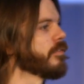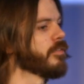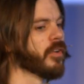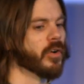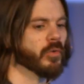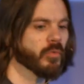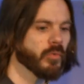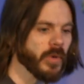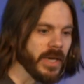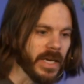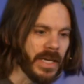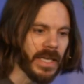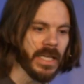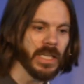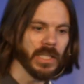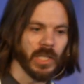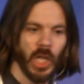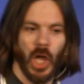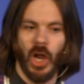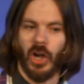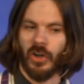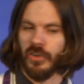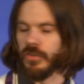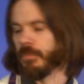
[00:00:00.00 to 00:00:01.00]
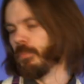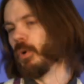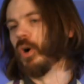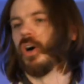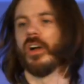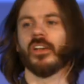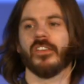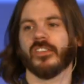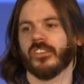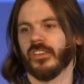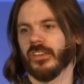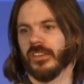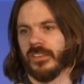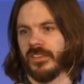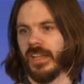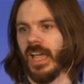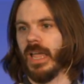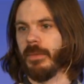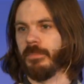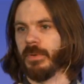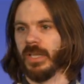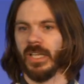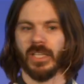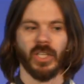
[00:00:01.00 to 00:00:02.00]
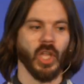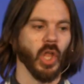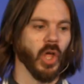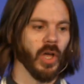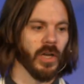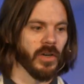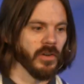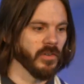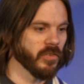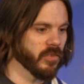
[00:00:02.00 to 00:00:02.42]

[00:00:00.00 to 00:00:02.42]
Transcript: for reading large books and typing long